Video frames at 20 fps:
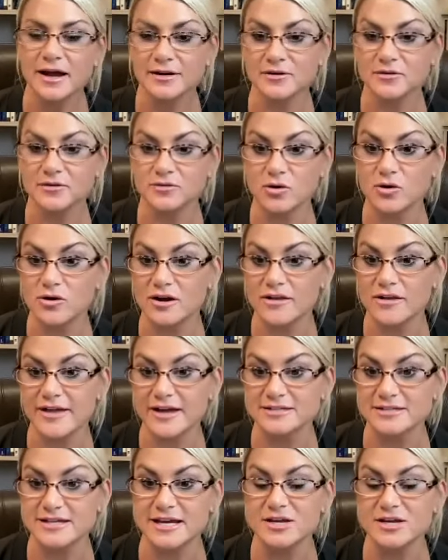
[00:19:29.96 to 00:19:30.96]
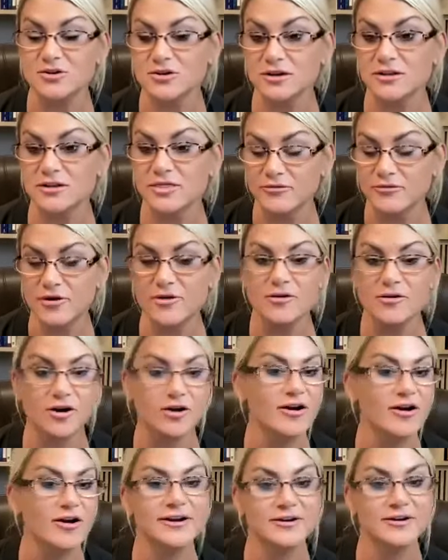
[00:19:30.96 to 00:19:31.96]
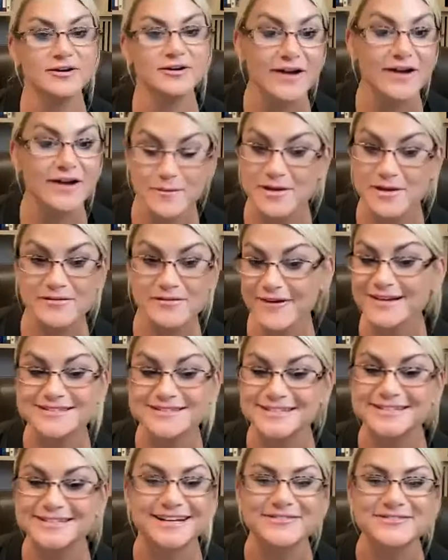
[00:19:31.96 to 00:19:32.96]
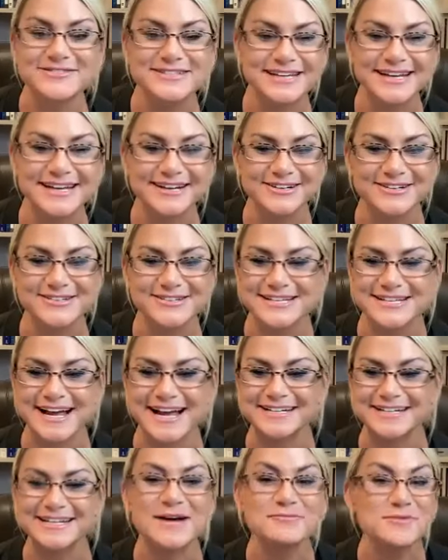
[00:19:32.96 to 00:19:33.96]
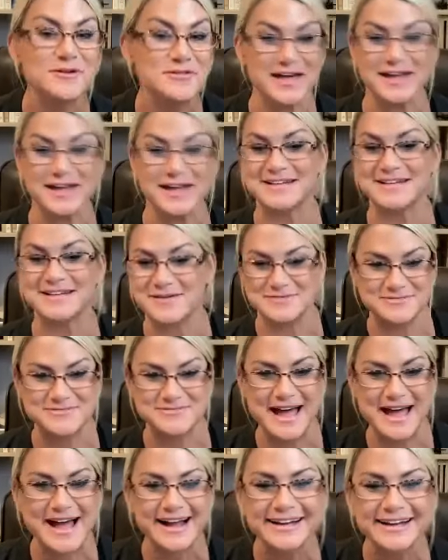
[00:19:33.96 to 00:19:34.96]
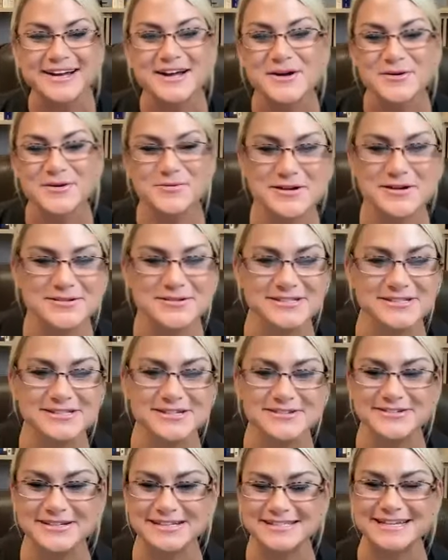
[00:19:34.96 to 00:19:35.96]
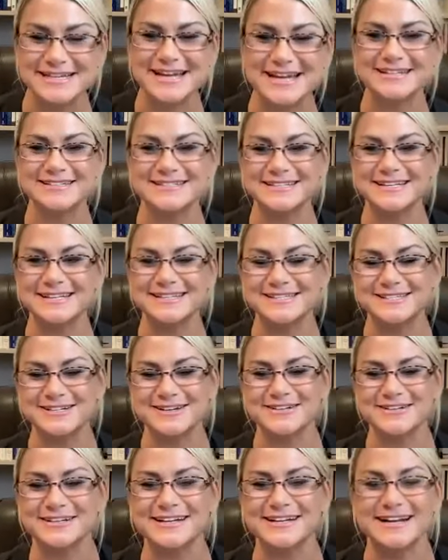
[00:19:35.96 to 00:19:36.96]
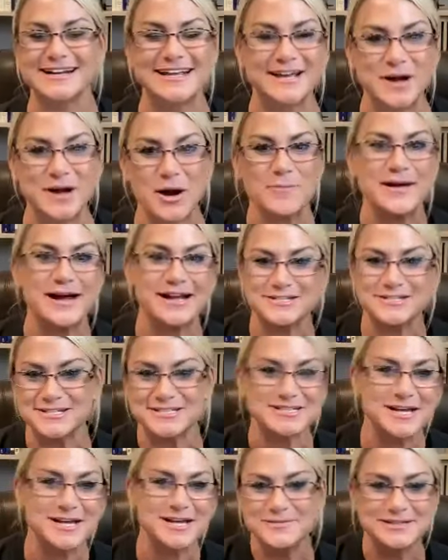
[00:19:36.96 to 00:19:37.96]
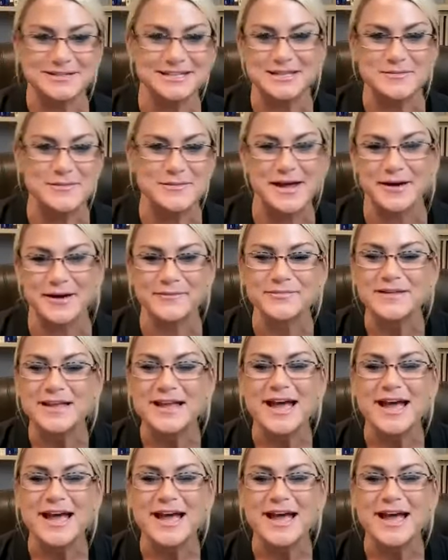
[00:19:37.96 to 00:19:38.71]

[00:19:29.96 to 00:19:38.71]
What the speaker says: I know Laura that day couldn't throw her credit card at me fast enough to get her signed up with that diamond pack. We were so excited to get started and get our patches coming in the mail.